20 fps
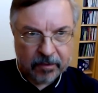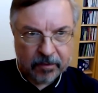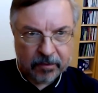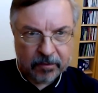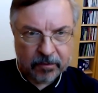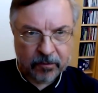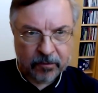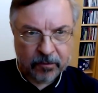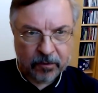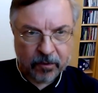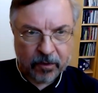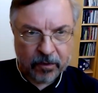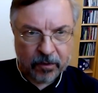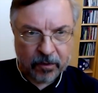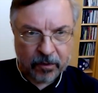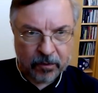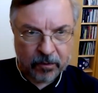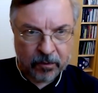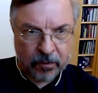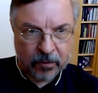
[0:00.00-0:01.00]
So to
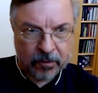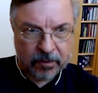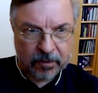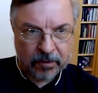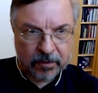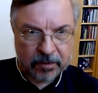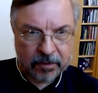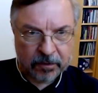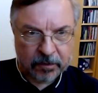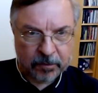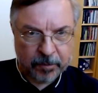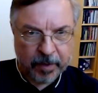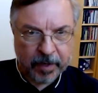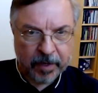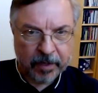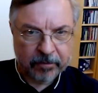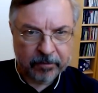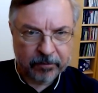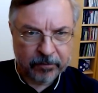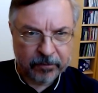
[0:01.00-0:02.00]
conclude,
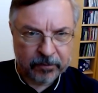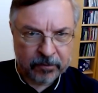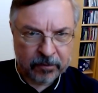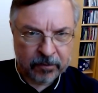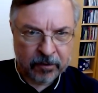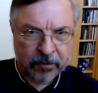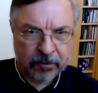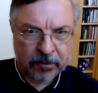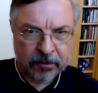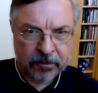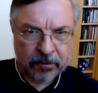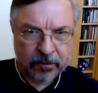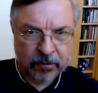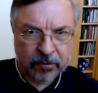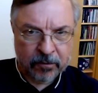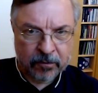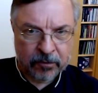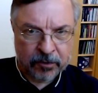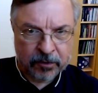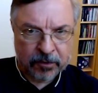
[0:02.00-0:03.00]
despite physiologic
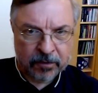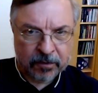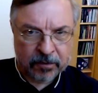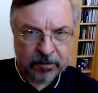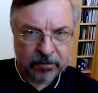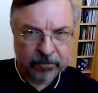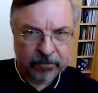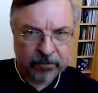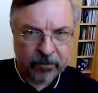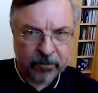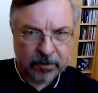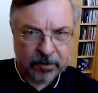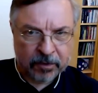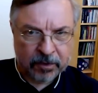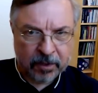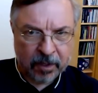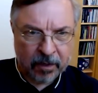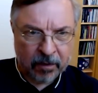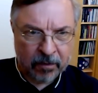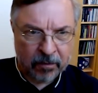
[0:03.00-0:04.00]
solutions and
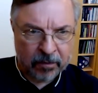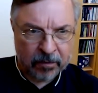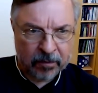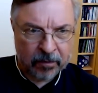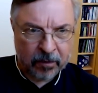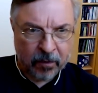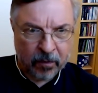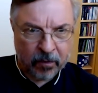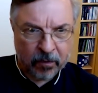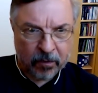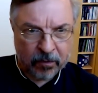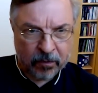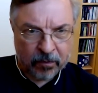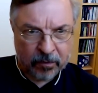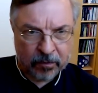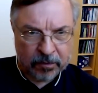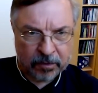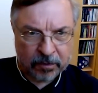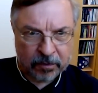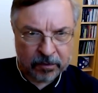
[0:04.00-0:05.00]
14-hour no
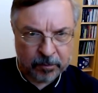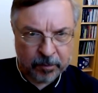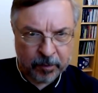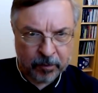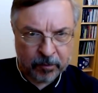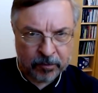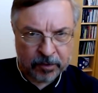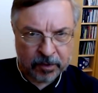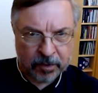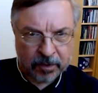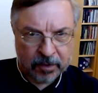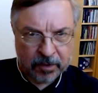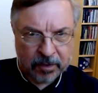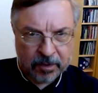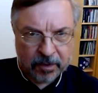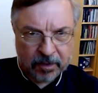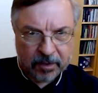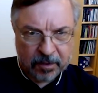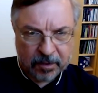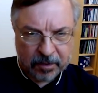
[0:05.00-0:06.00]
glucose exposure
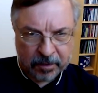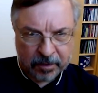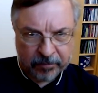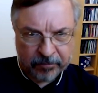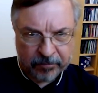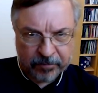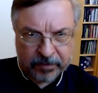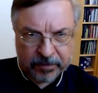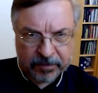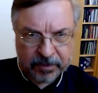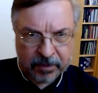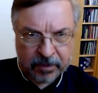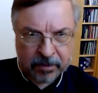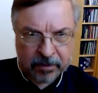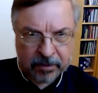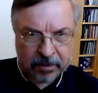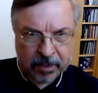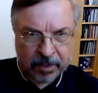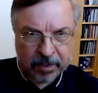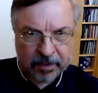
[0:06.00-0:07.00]
every
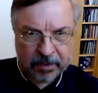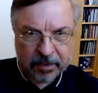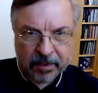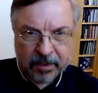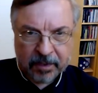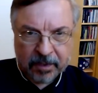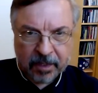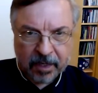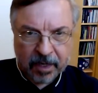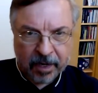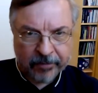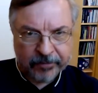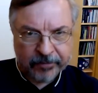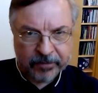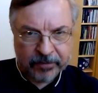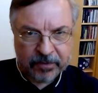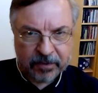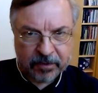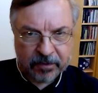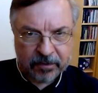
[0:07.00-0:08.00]
single night, after
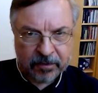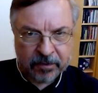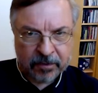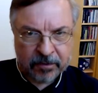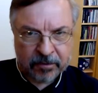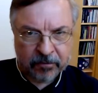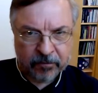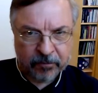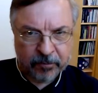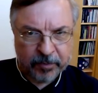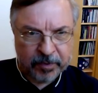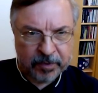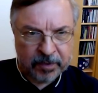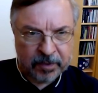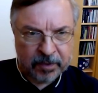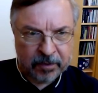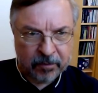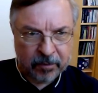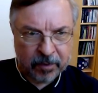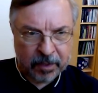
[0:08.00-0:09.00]
6 years of
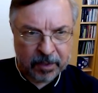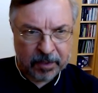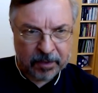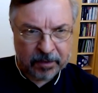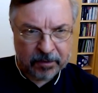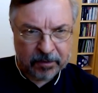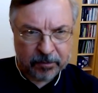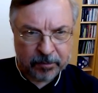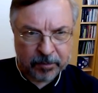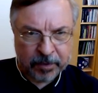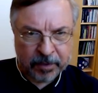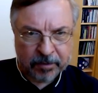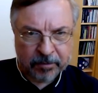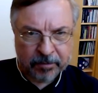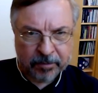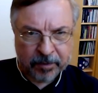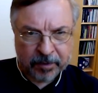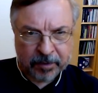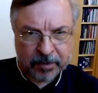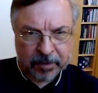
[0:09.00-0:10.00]
PD, widespread
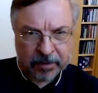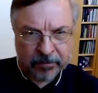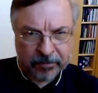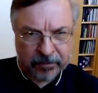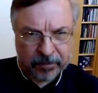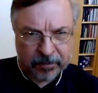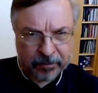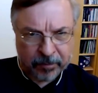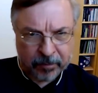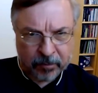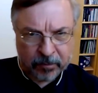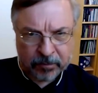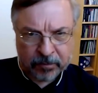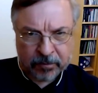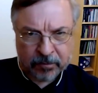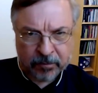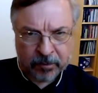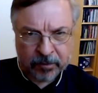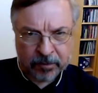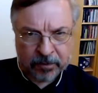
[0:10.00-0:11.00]
peritoneal
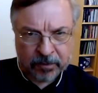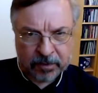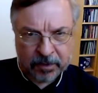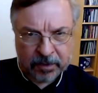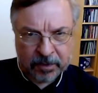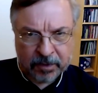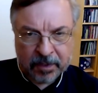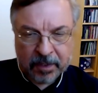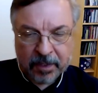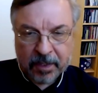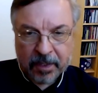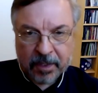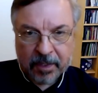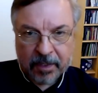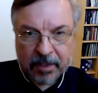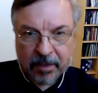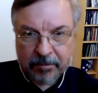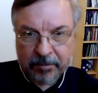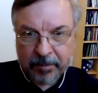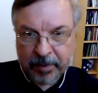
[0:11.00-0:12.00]
fibrosis was seen,
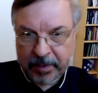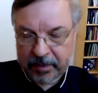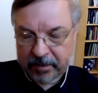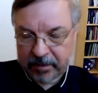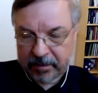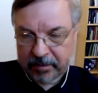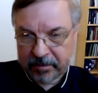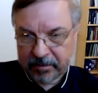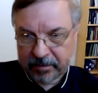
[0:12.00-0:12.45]
but